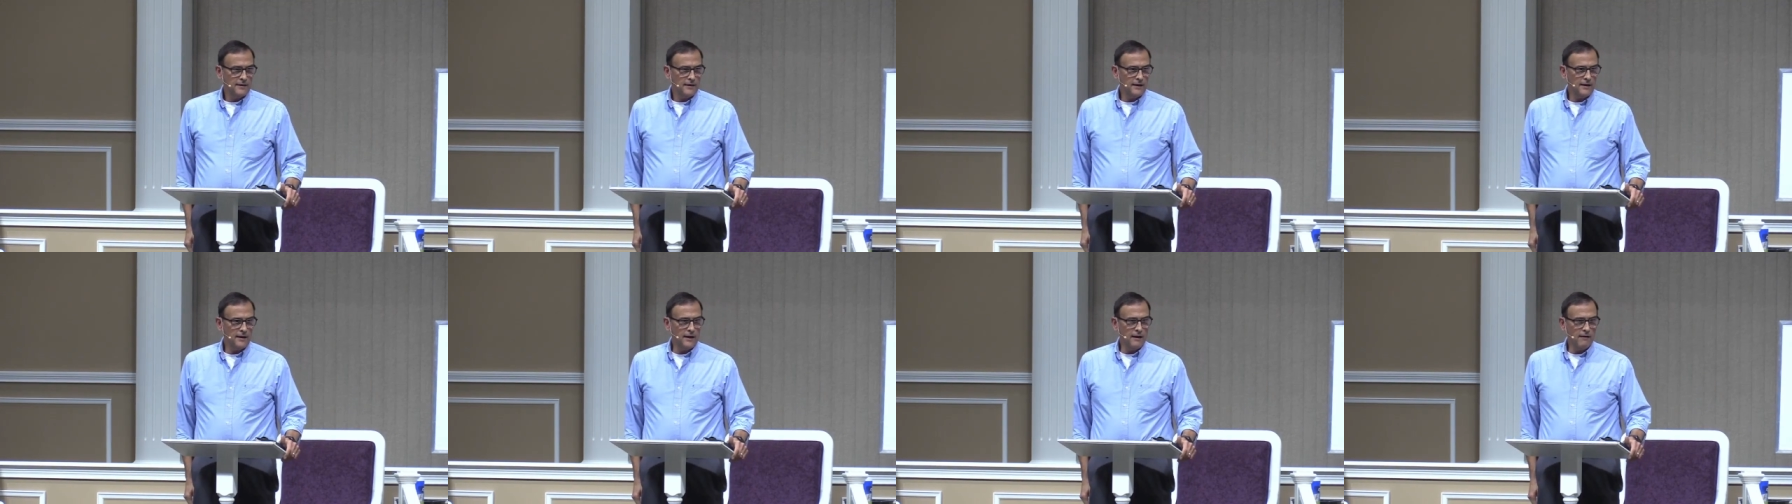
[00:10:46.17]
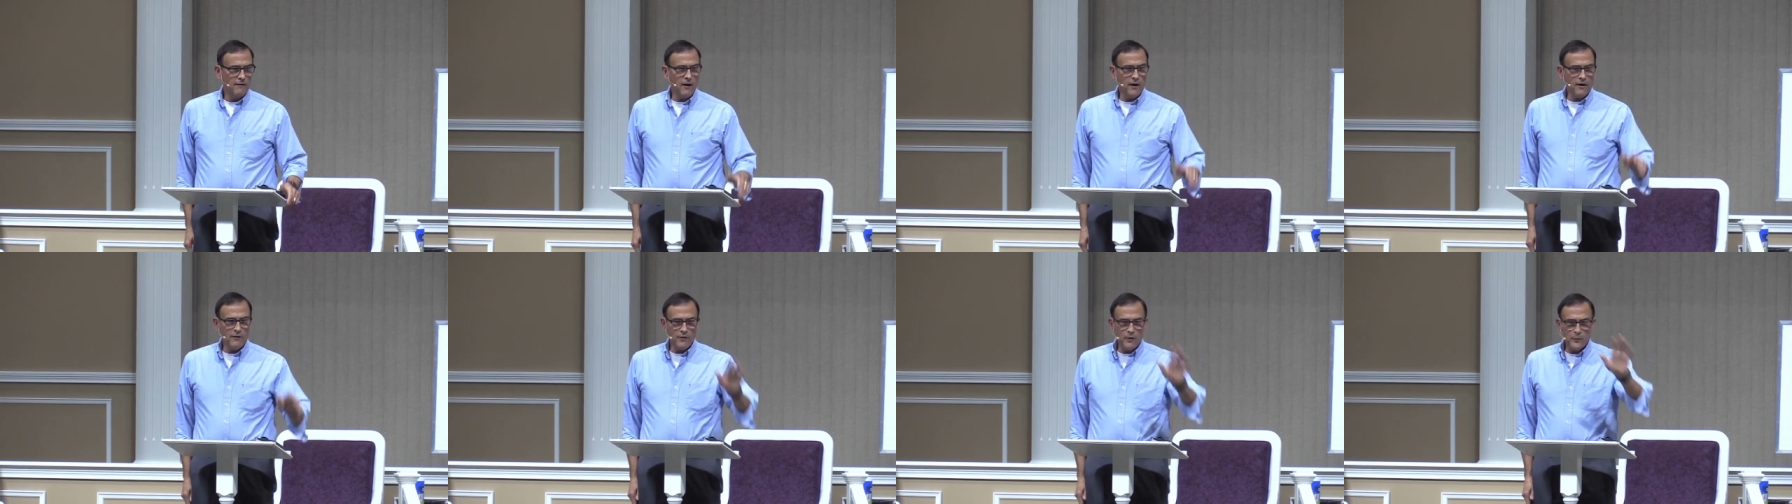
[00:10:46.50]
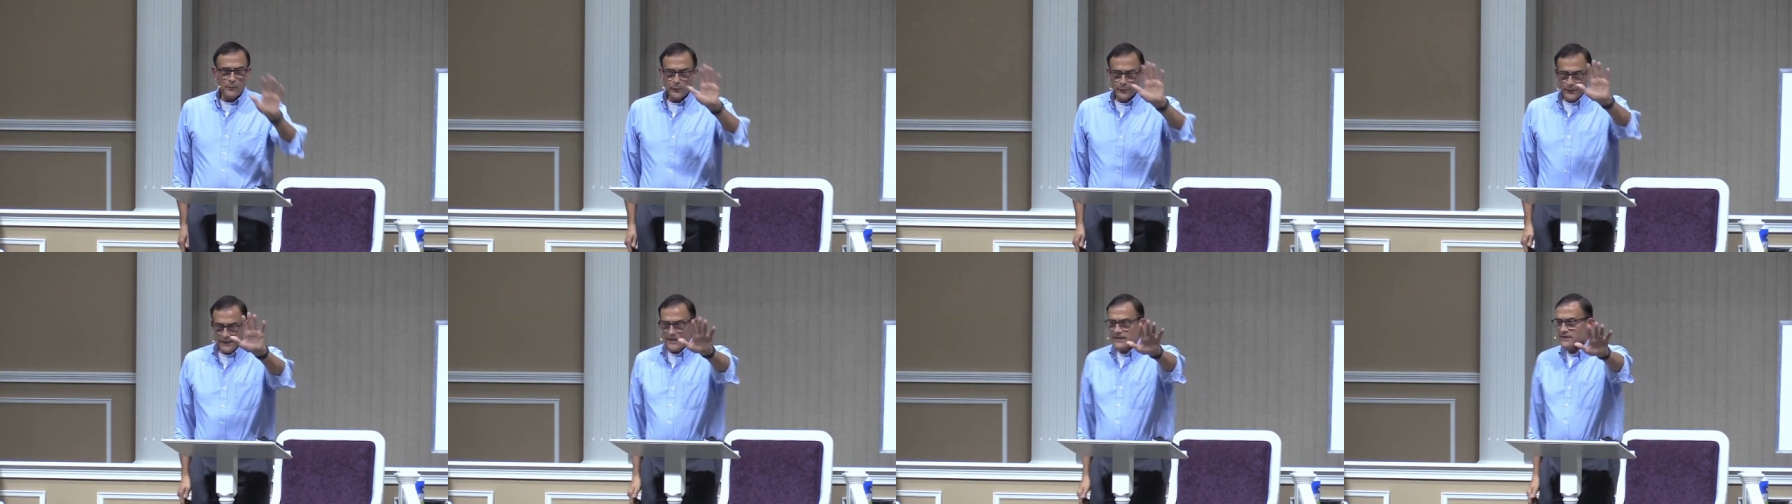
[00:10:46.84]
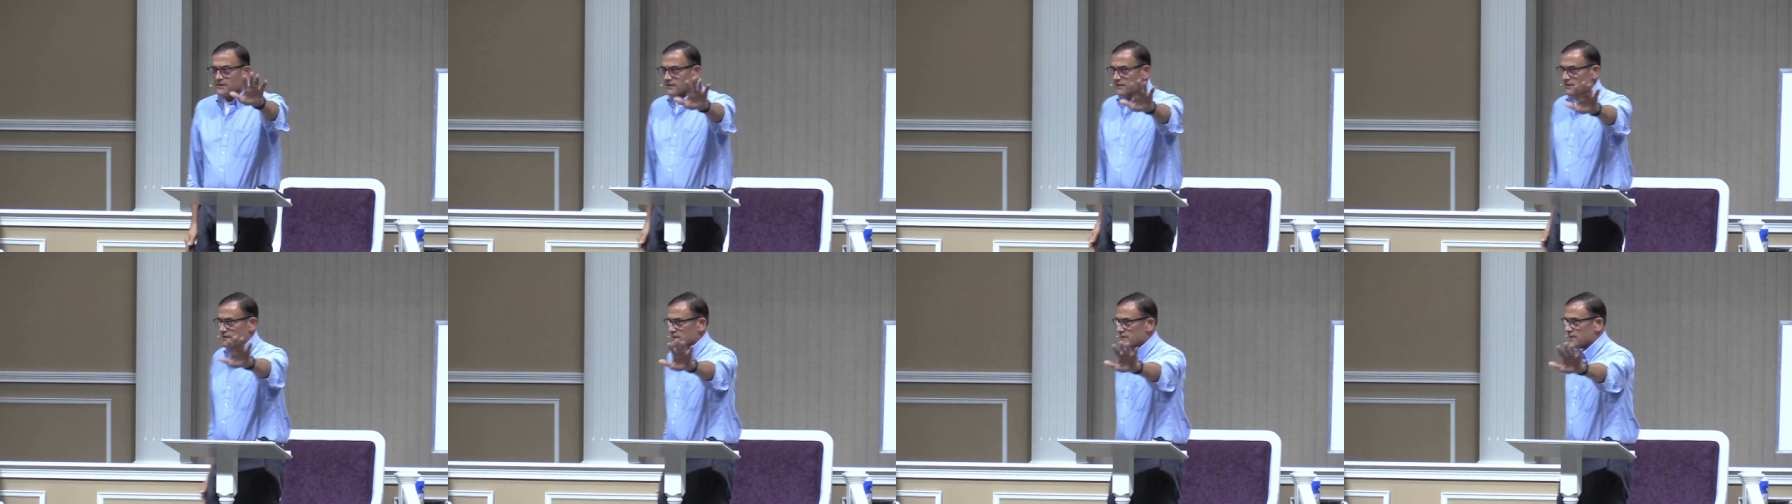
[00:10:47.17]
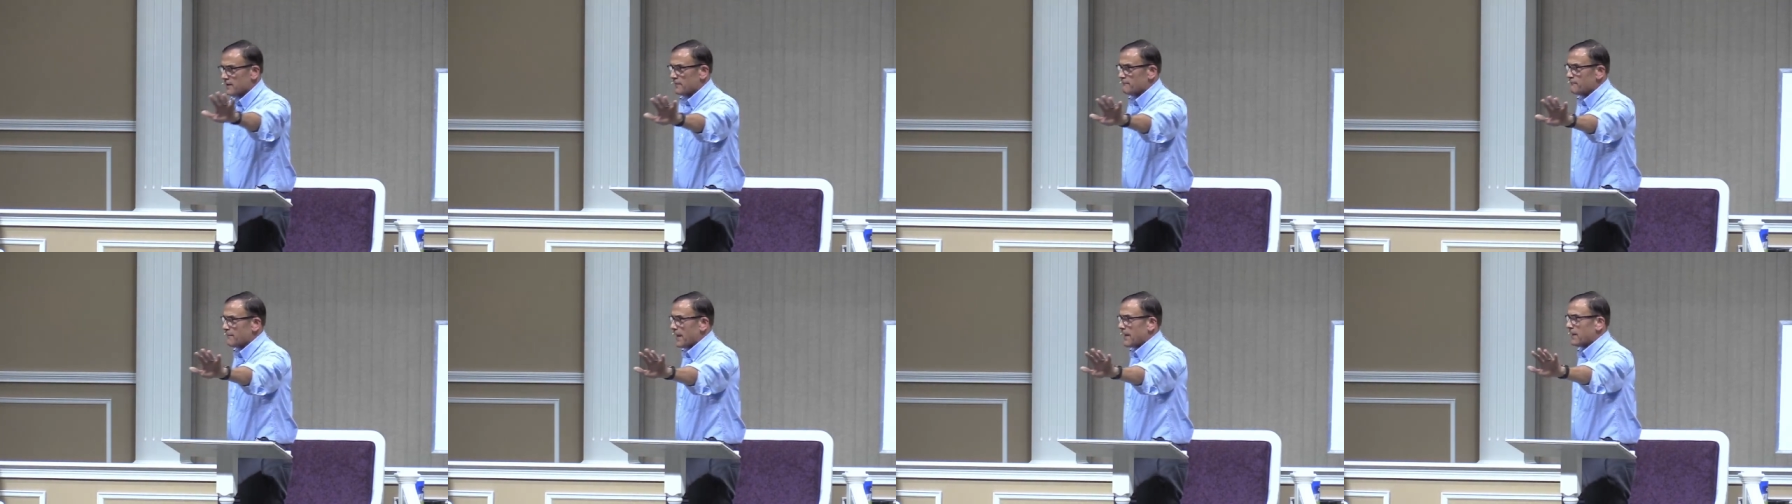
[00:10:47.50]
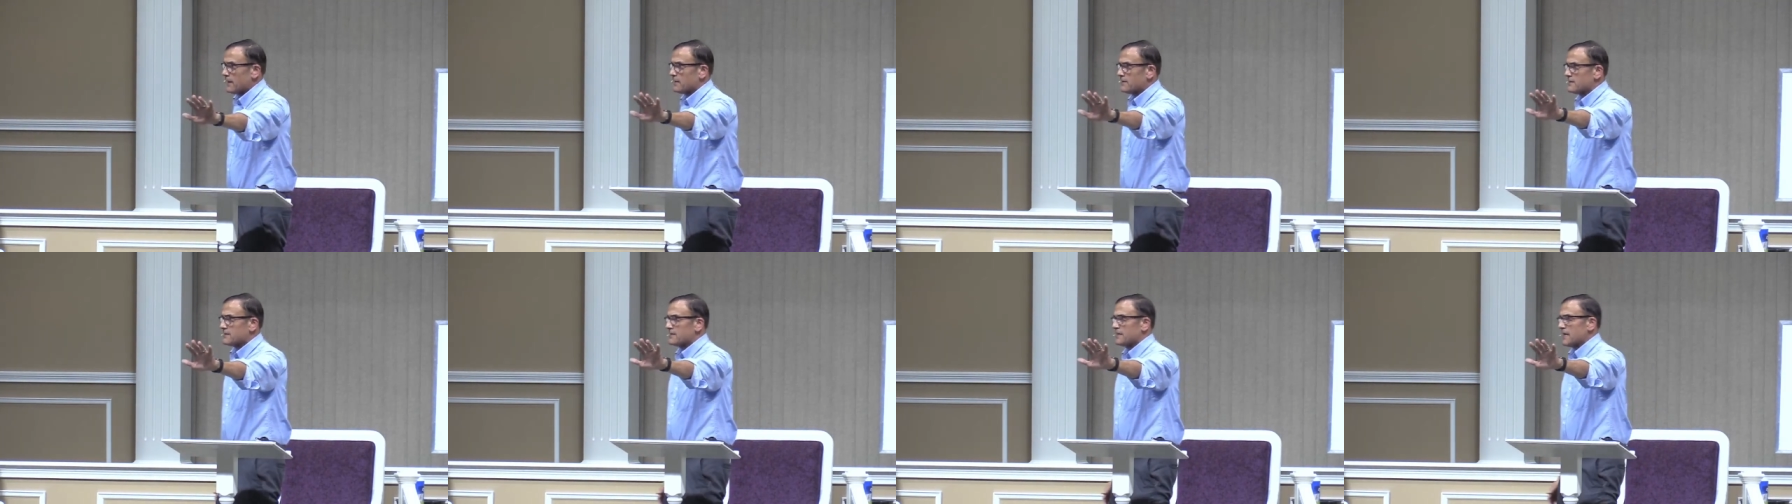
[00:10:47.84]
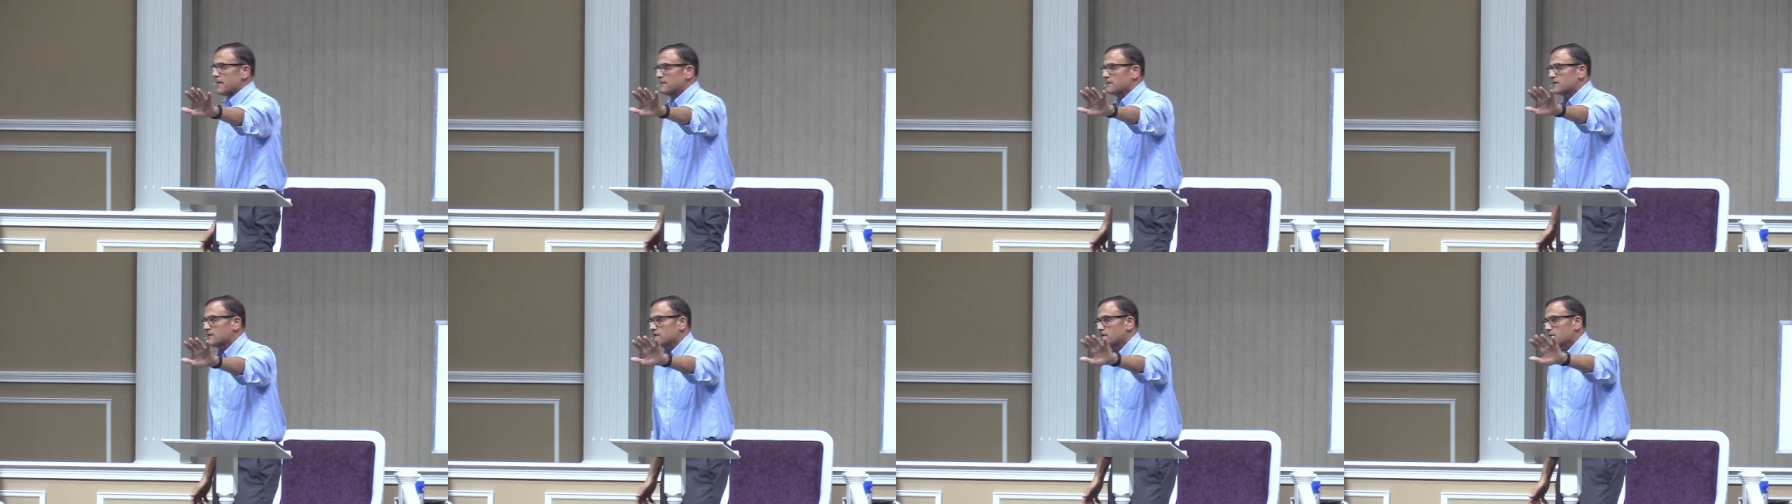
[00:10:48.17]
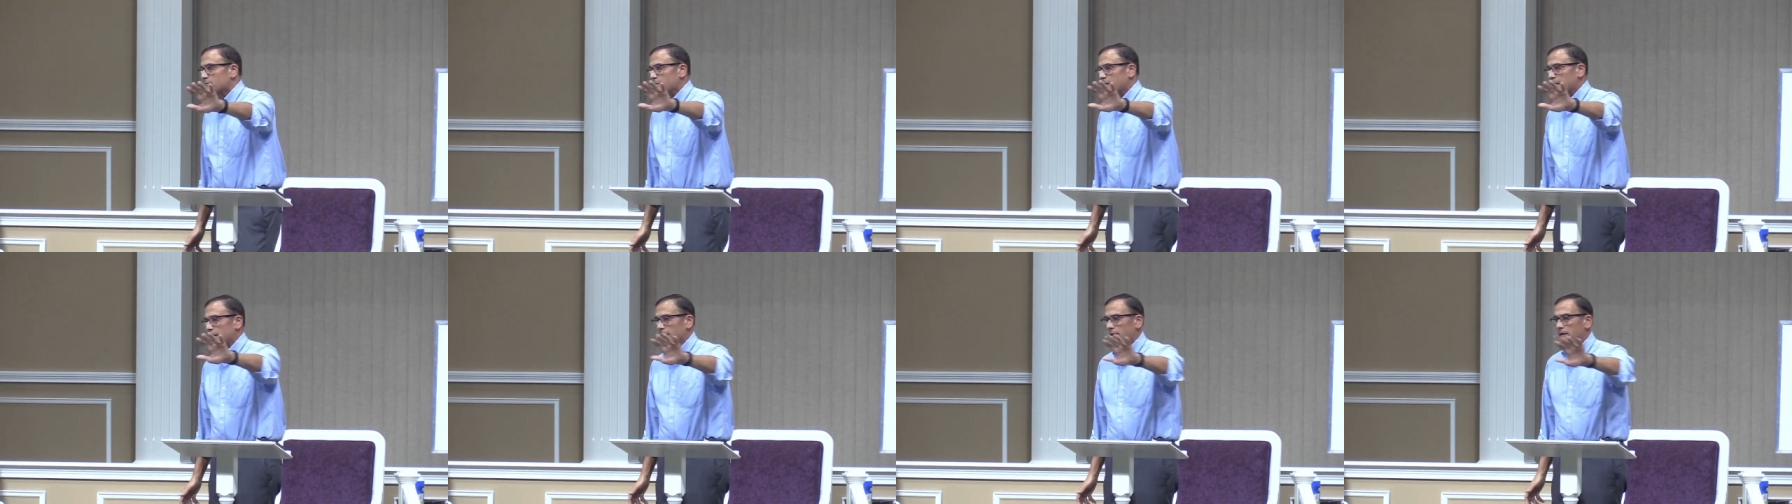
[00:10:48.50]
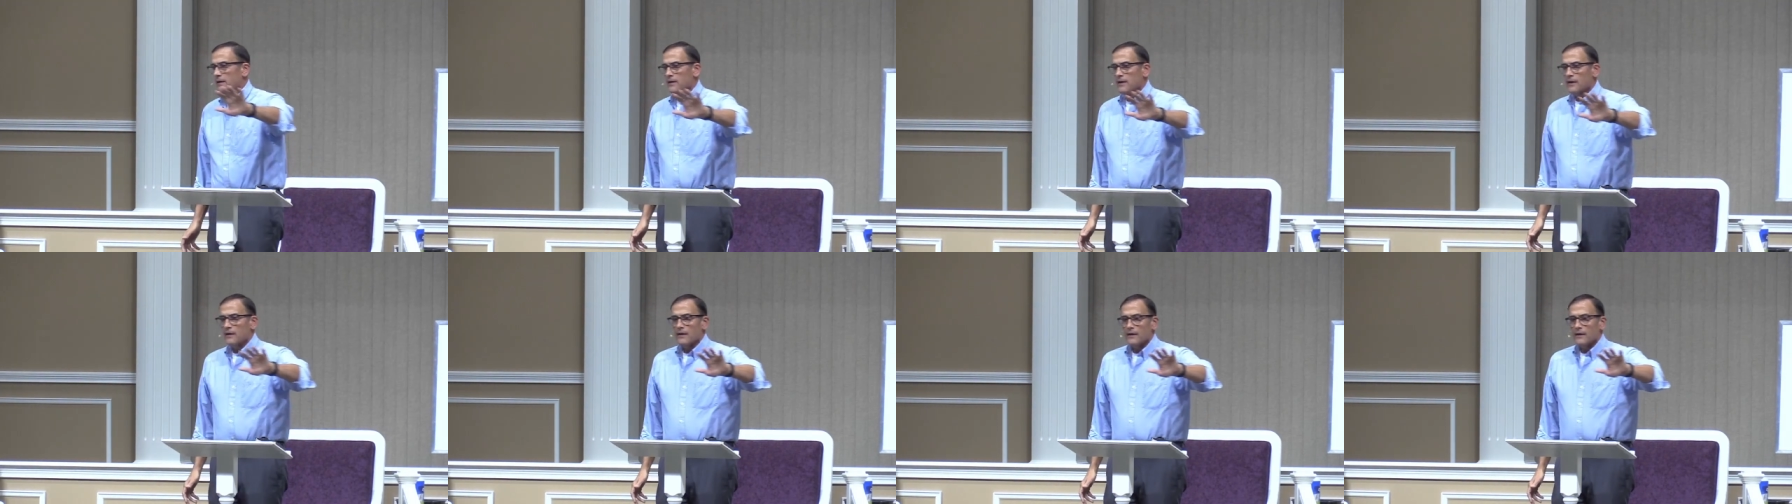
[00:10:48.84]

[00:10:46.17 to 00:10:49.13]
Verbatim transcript: Uh, are there places that make sense to me?